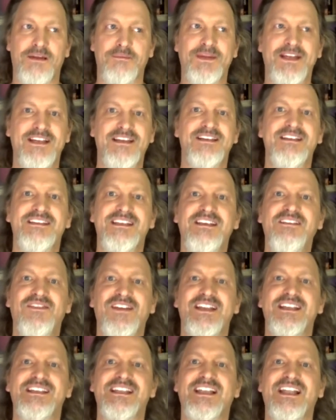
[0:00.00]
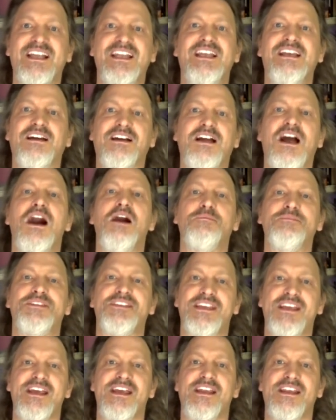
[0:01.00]
I mean, even as Lydia
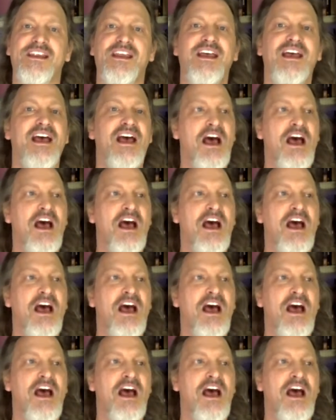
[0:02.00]
comes in